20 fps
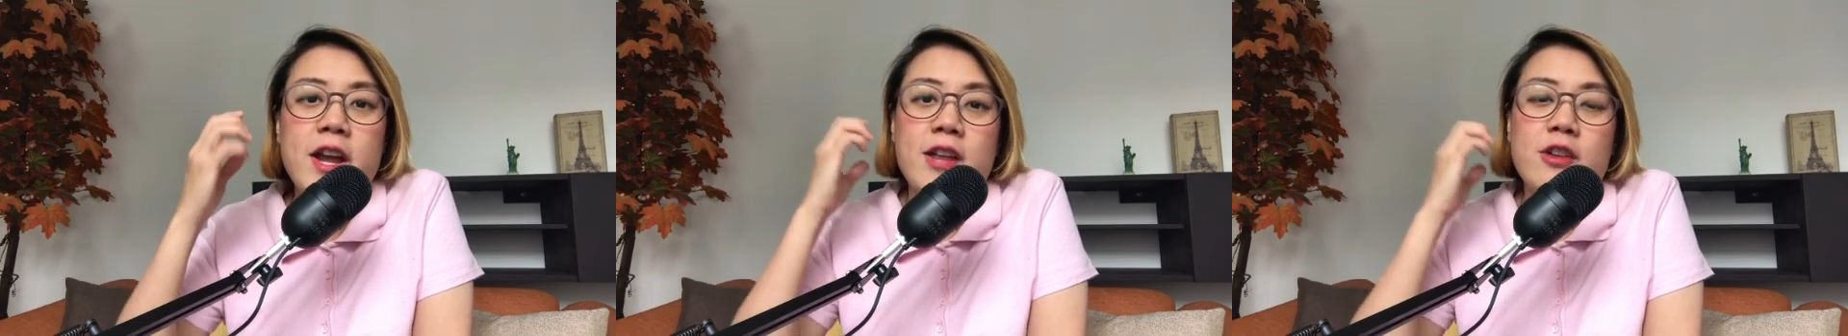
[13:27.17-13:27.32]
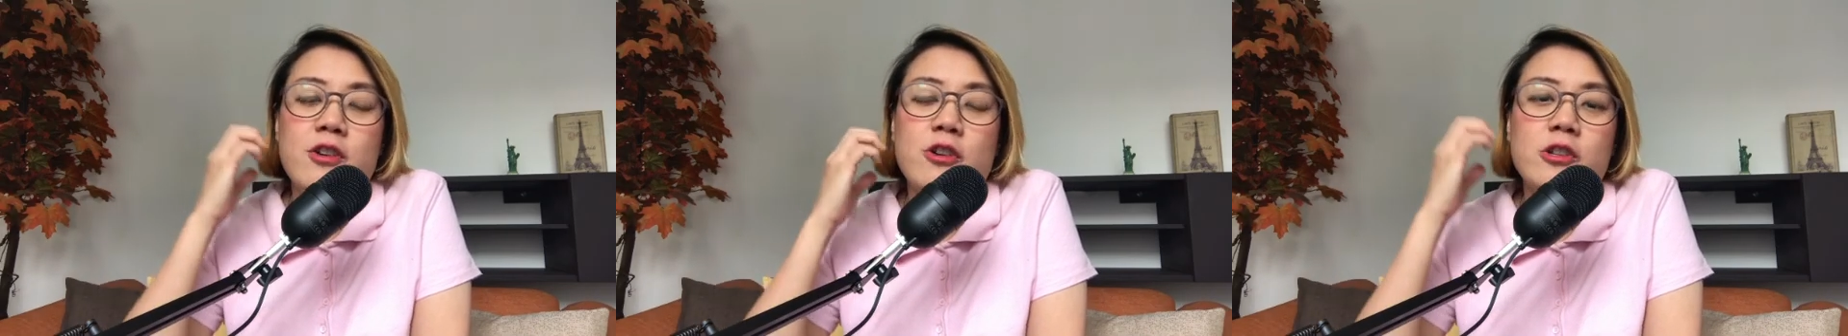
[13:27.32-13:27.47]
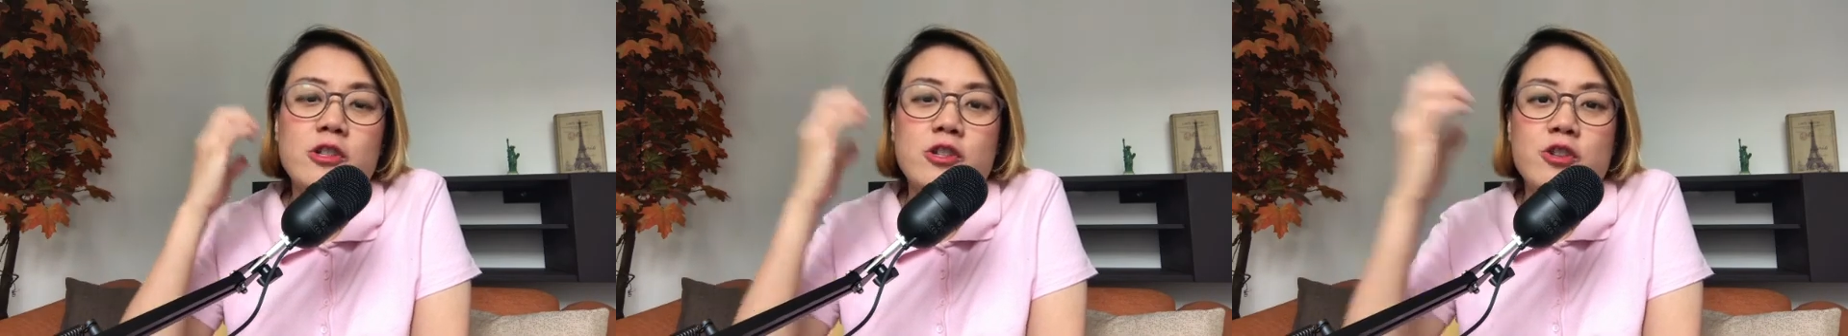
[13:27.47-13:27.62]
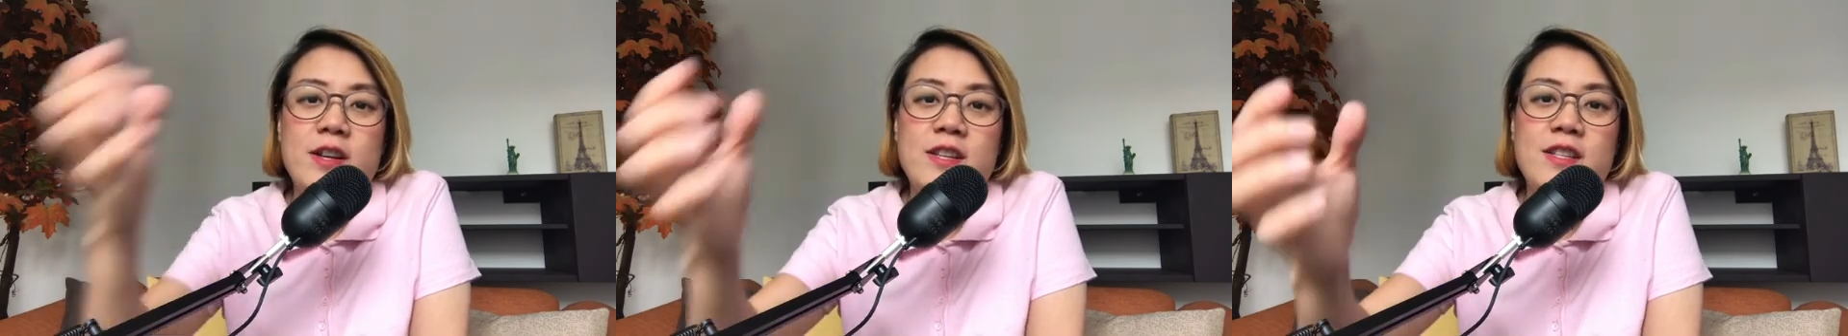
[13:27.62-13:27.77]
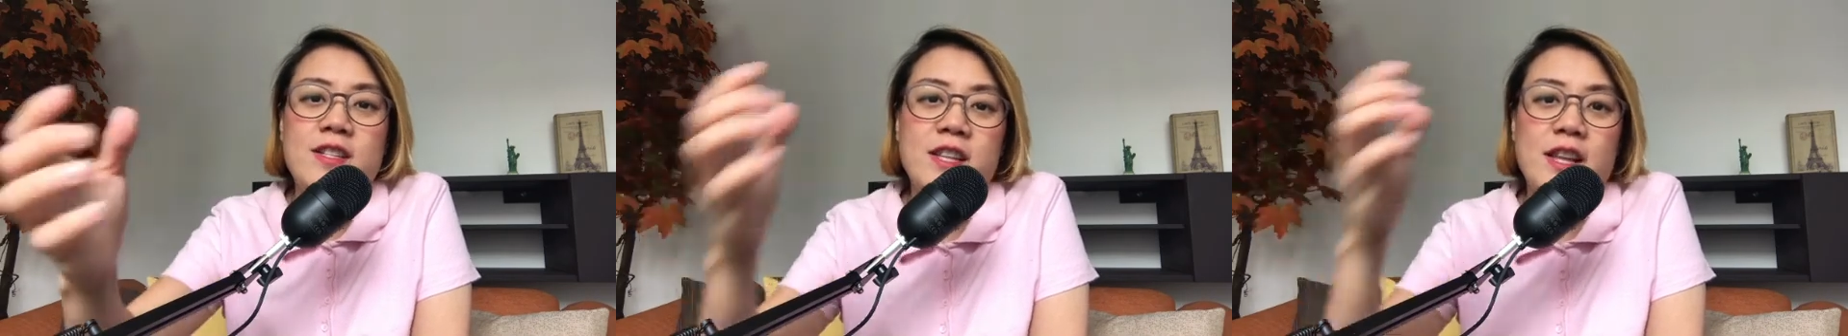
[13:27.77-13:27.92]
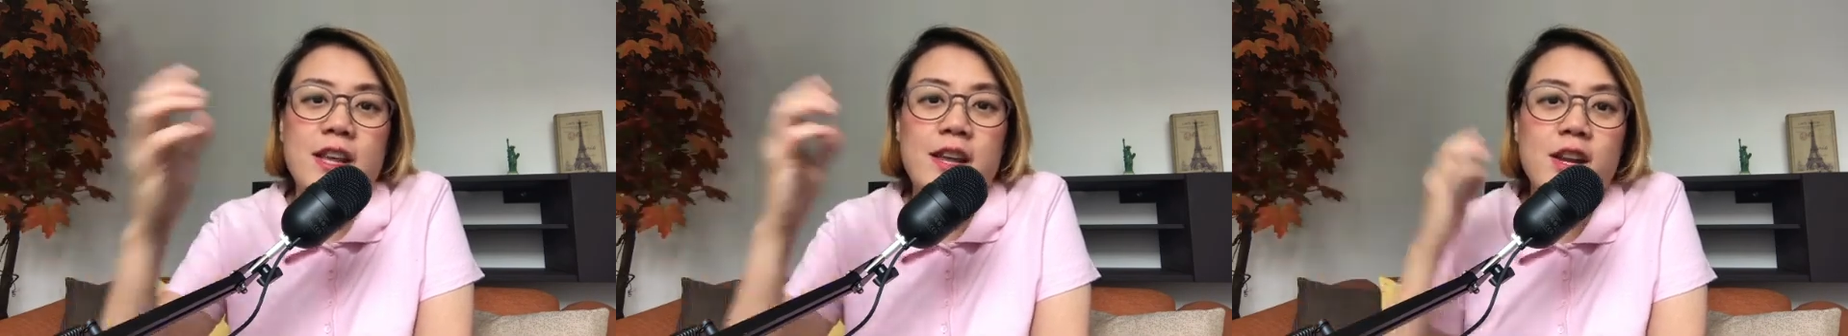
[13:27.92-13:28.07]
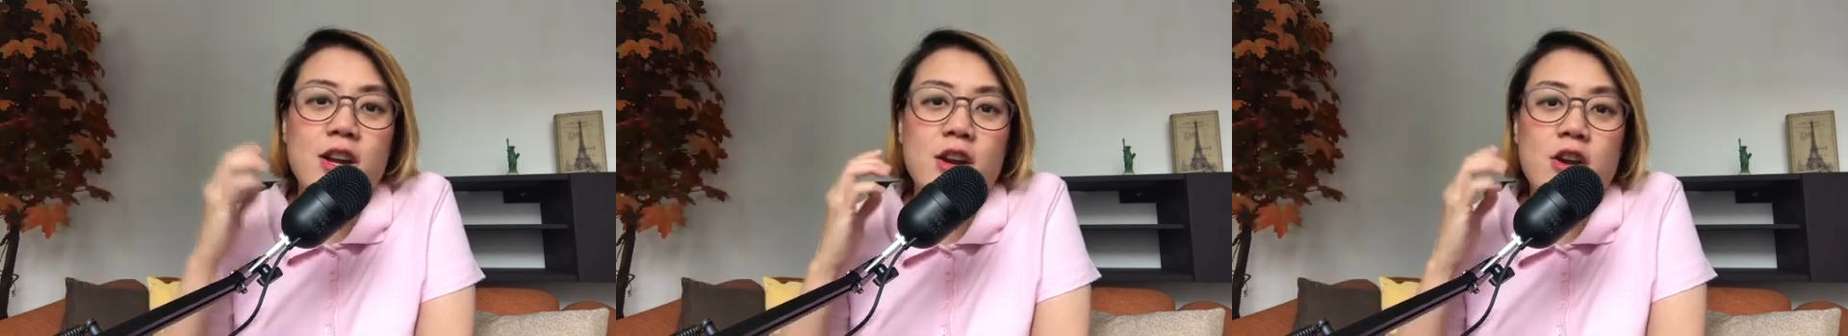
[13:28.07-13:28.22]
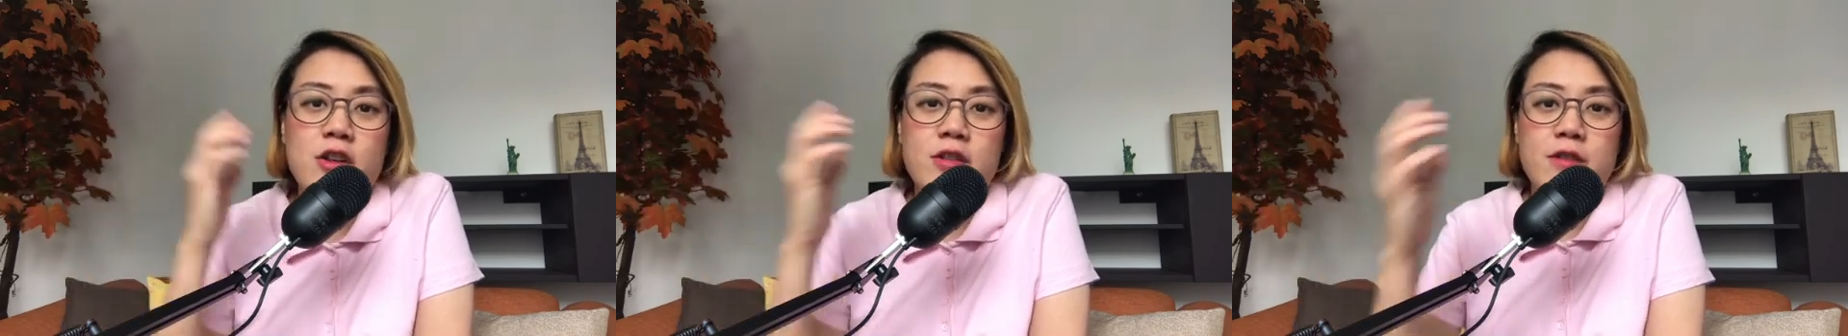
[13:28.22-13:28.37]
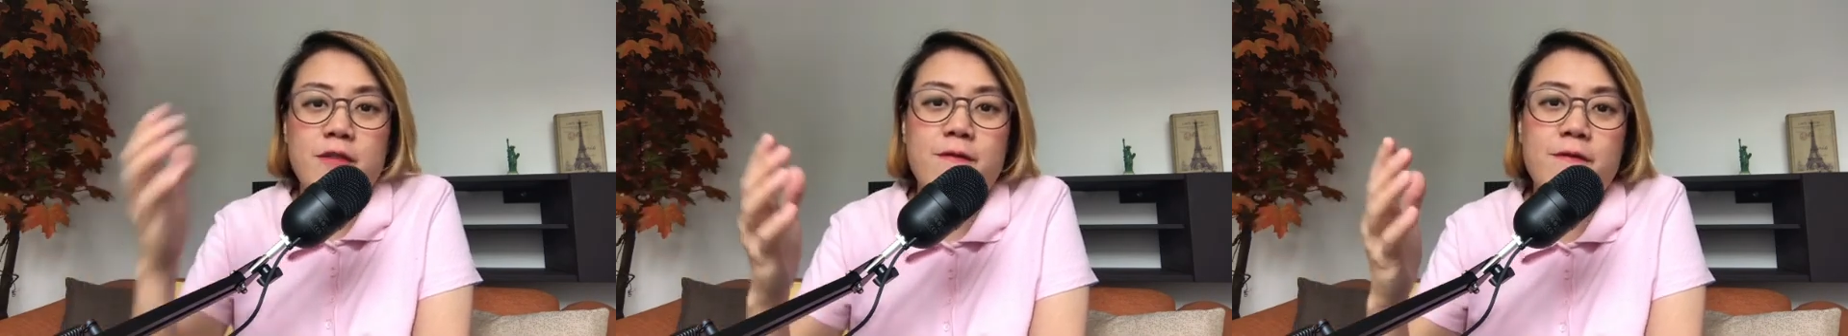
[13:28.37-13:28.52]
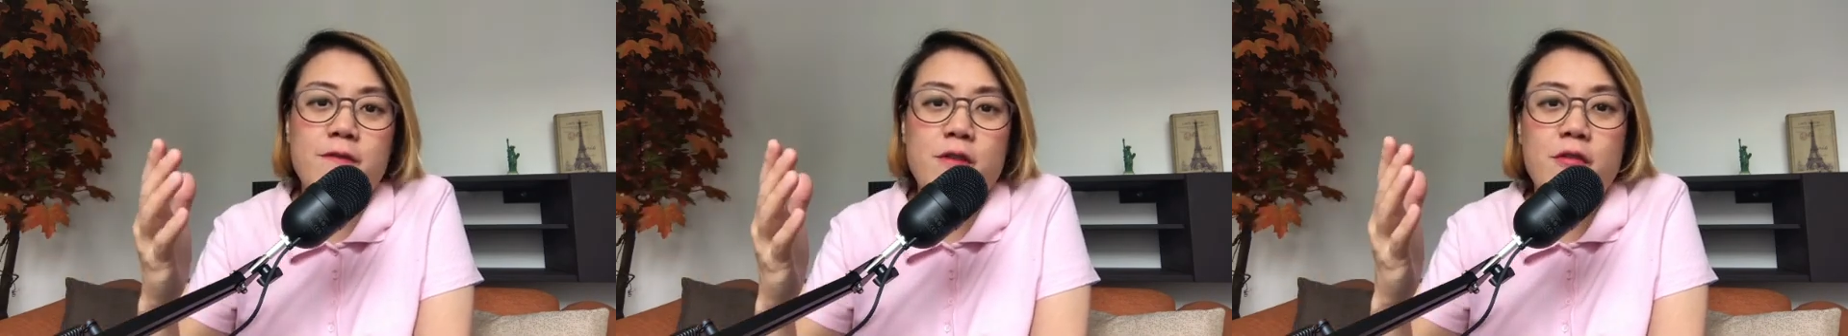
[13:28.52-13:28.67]
and you're translating on
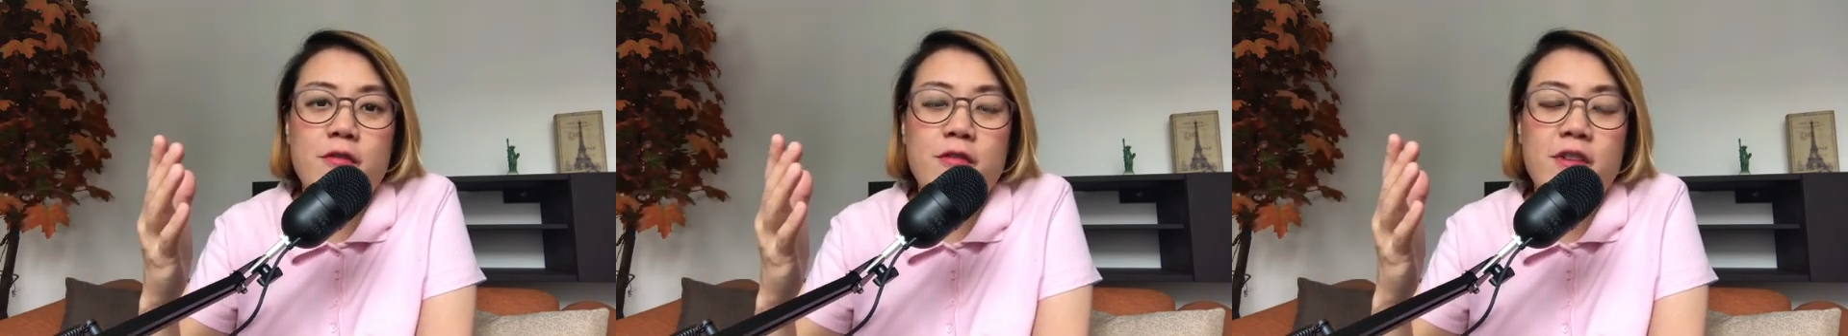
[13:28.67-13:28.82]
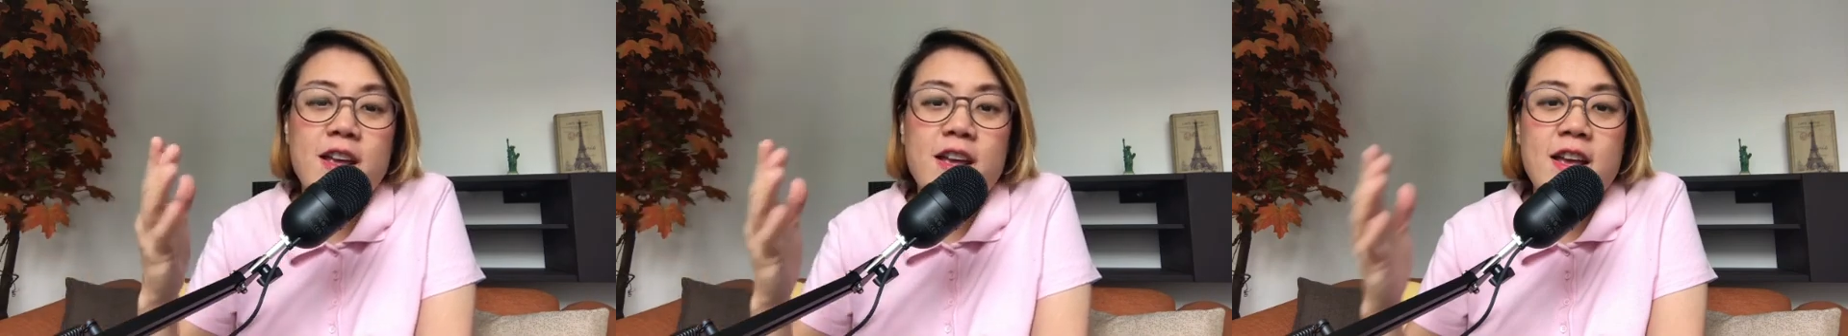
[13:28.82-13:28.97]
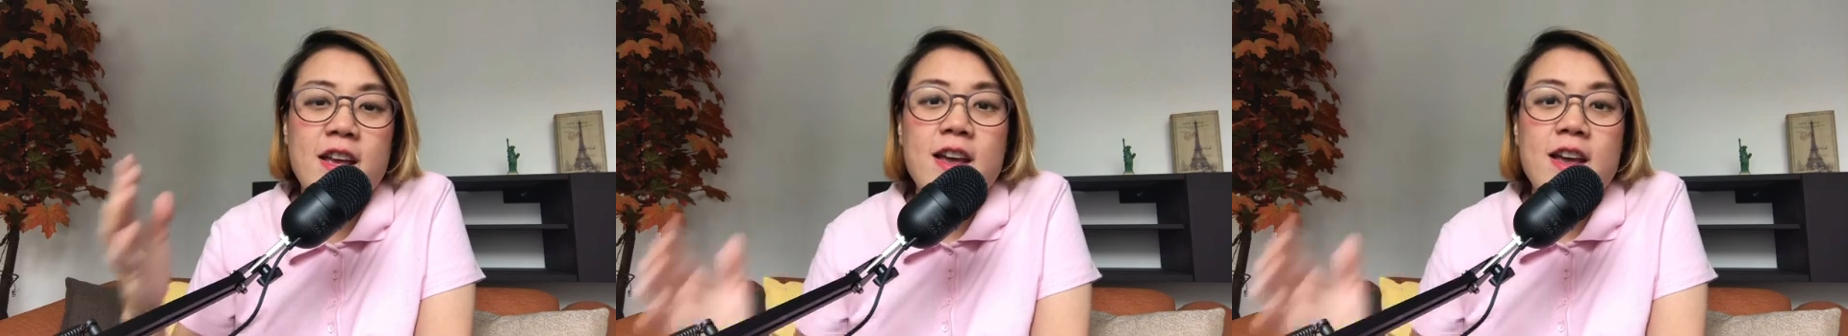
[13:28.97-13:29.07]
the phone.